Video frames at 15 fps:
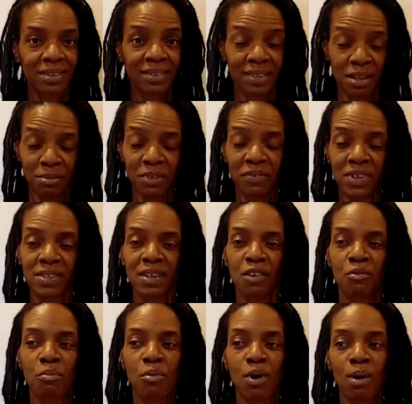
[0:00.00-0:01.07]
Some of us
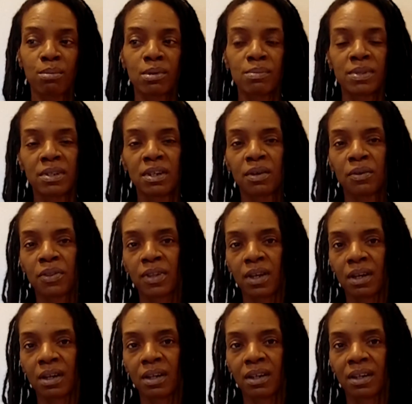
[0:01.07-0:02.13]
have problems in
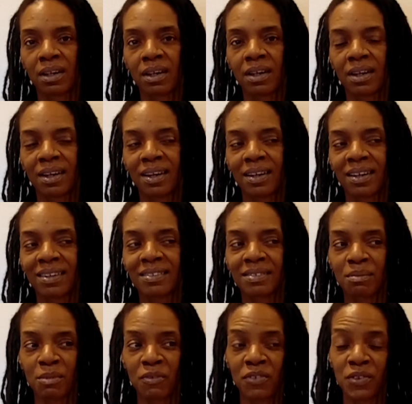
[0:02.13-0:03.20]
healthcare
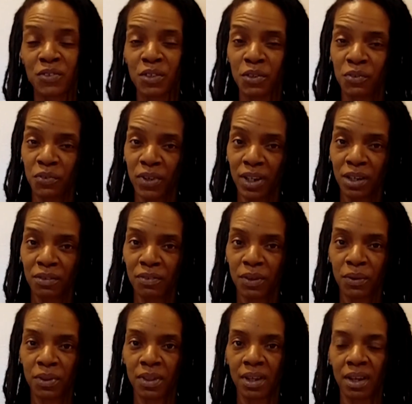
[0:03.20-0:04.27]
some of us are afraid of
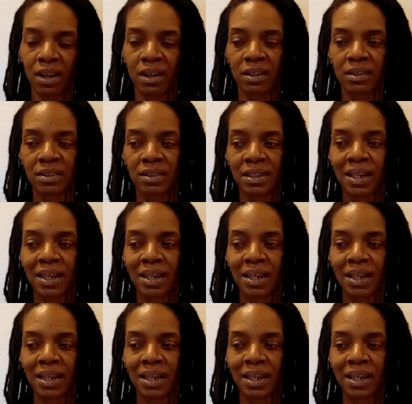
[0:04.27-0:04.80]
health care.